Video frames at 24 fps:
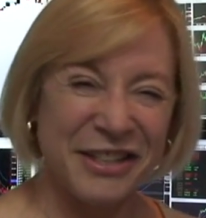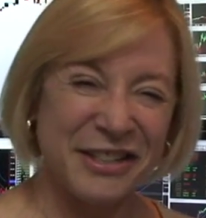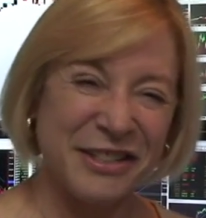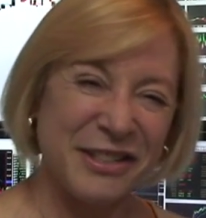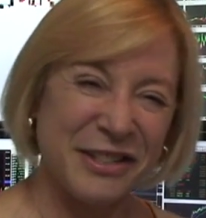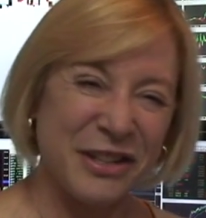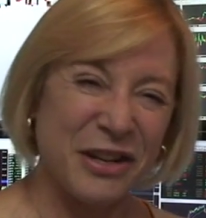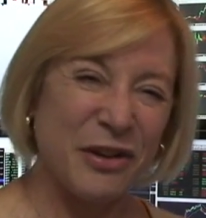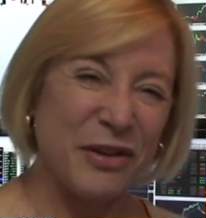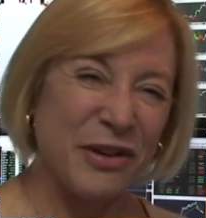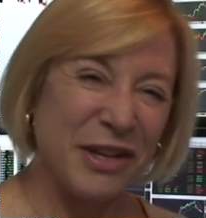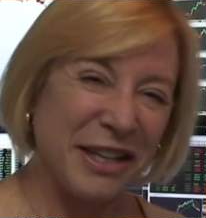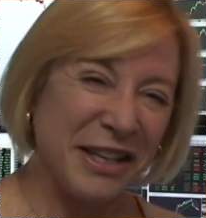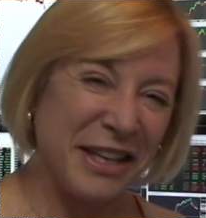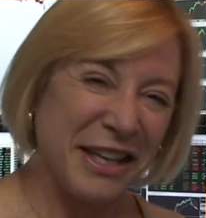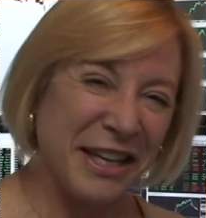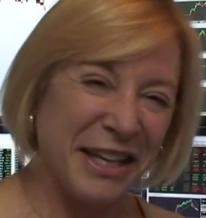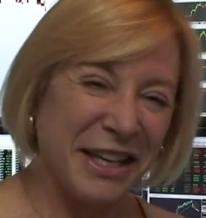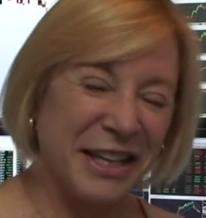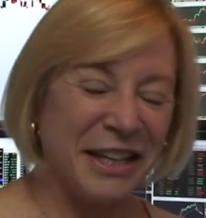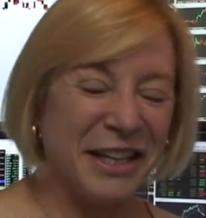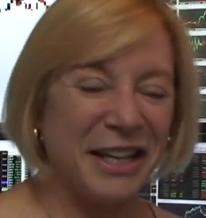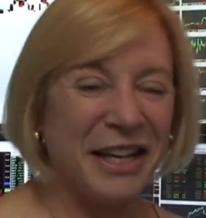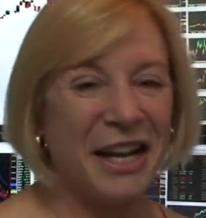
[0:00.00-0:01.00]
So
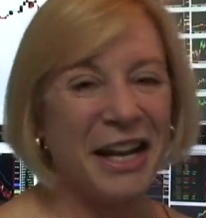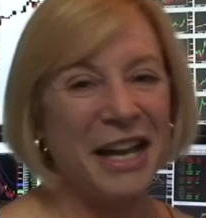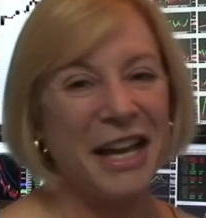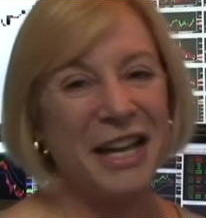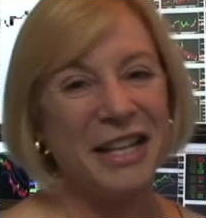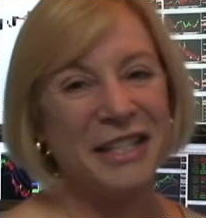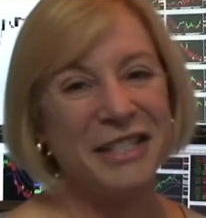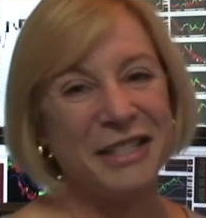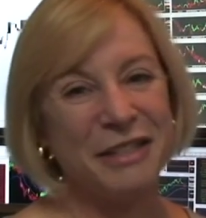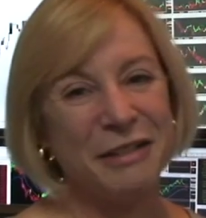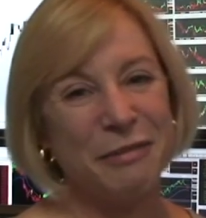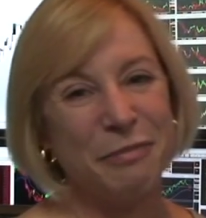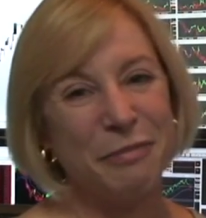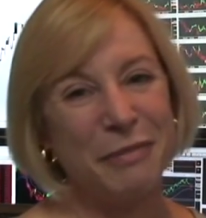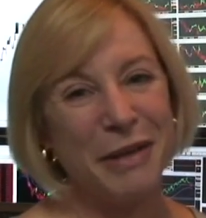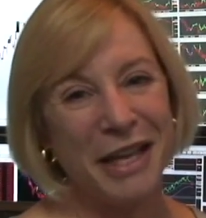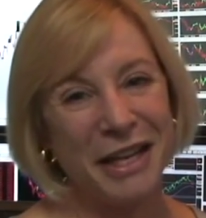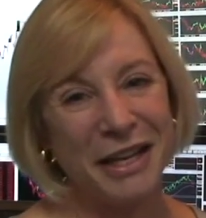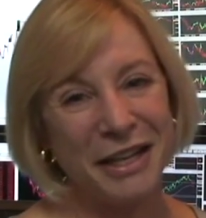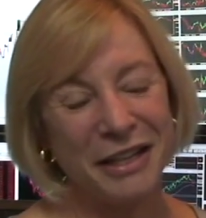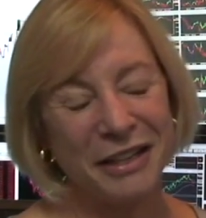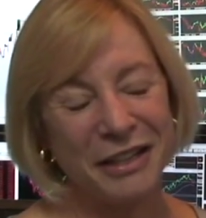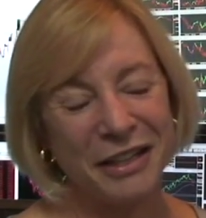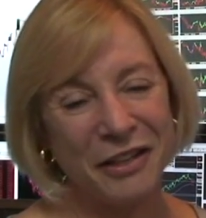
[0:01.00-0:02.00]
again, I had to
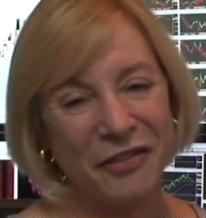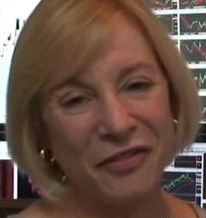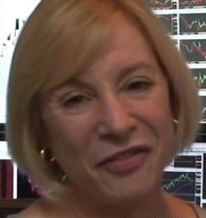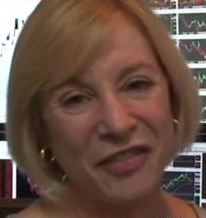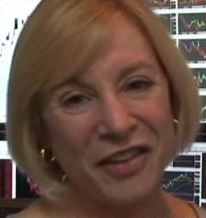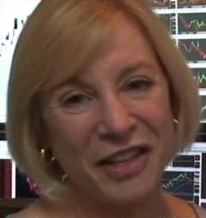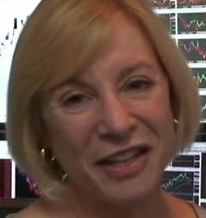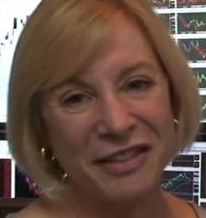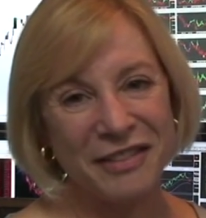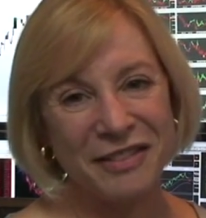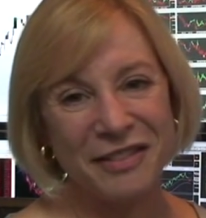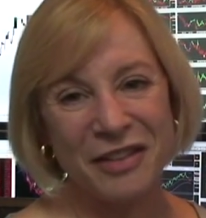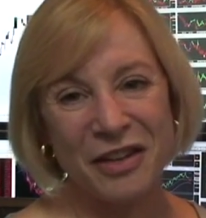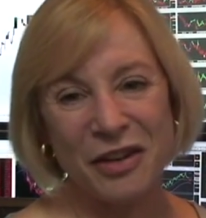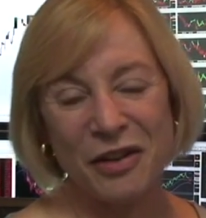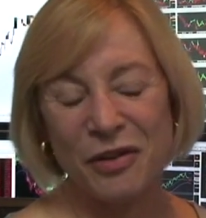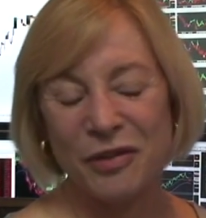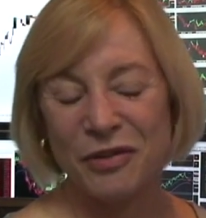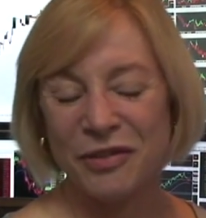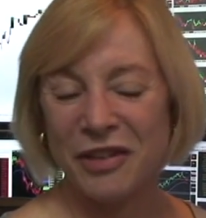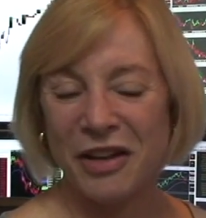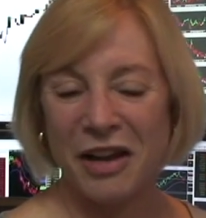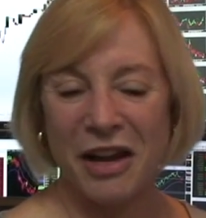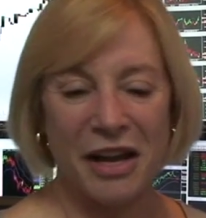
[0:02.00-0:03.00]
immediately fix
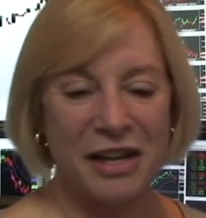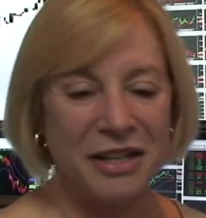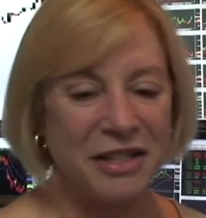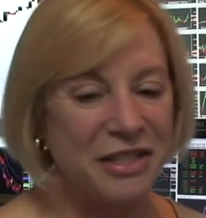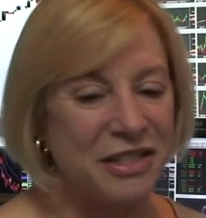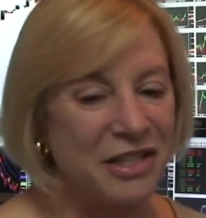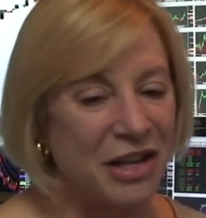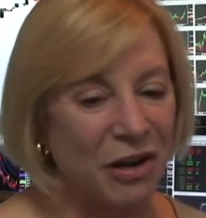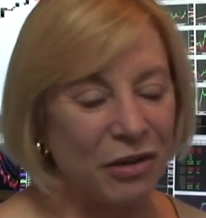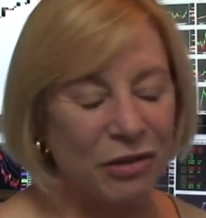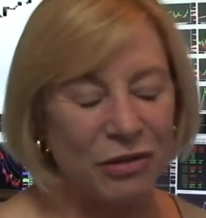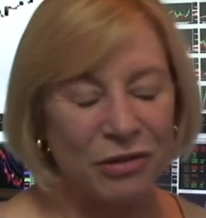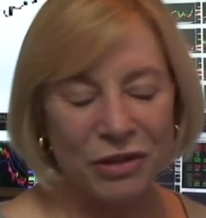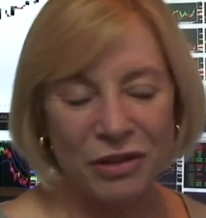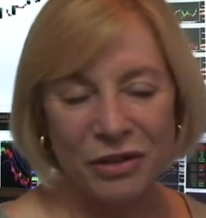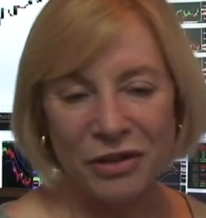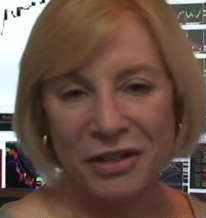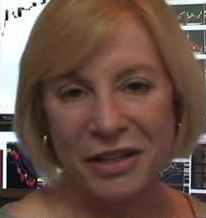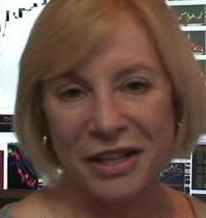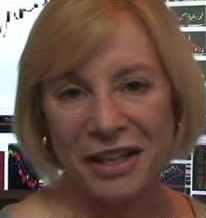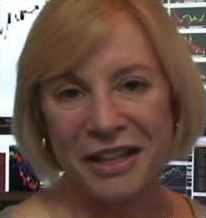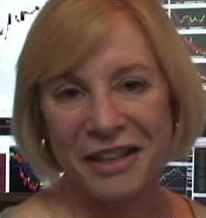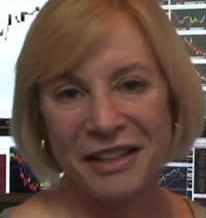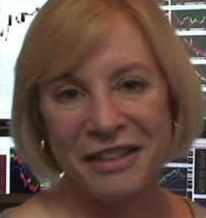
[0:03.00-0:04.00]
those. I don't
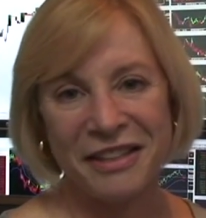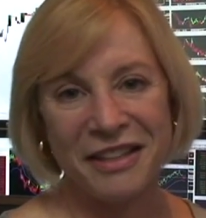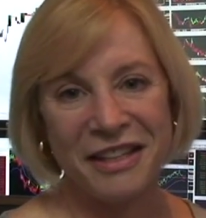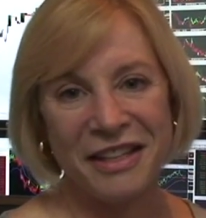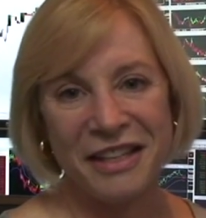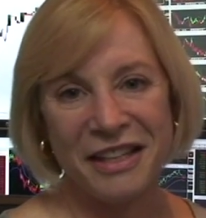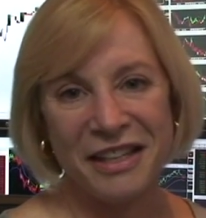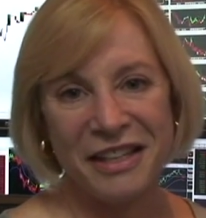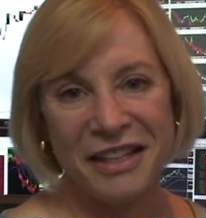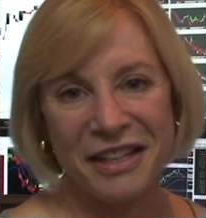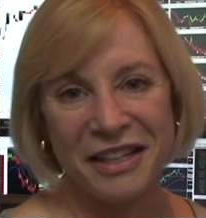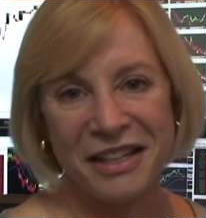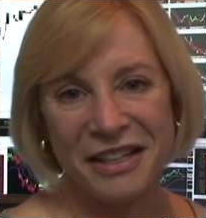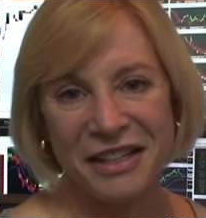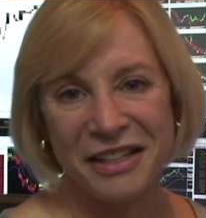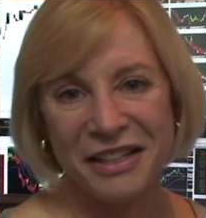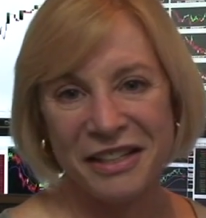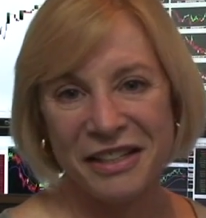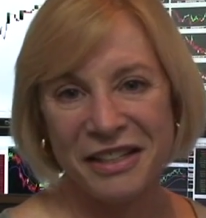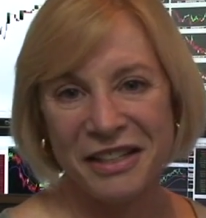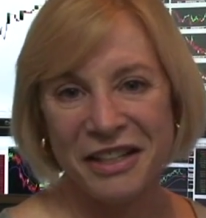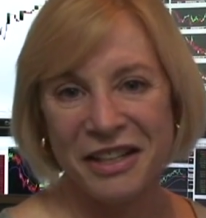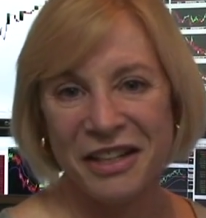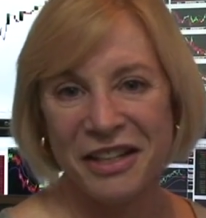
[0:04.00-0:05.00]
look at
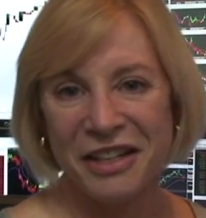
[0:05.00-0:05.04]
the